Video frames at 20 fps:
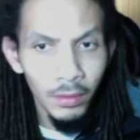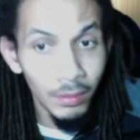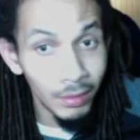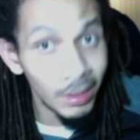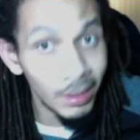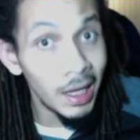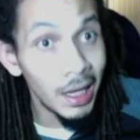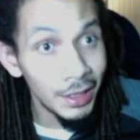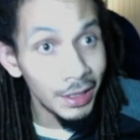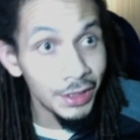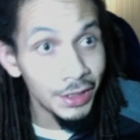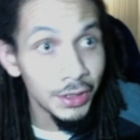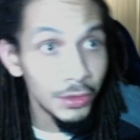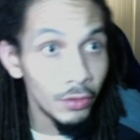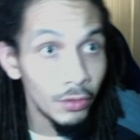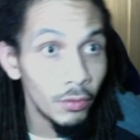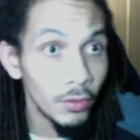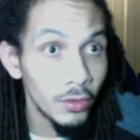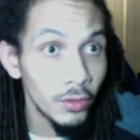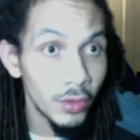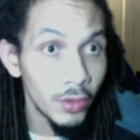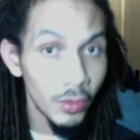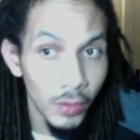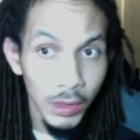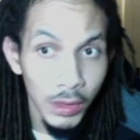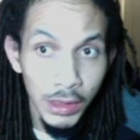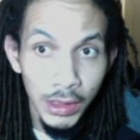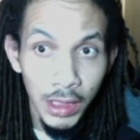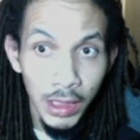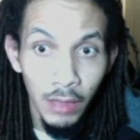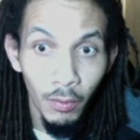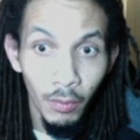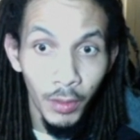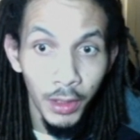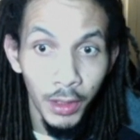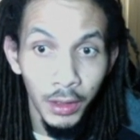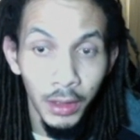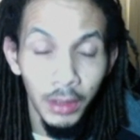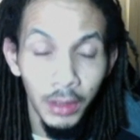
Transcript: I just know Workhorse is not winning it.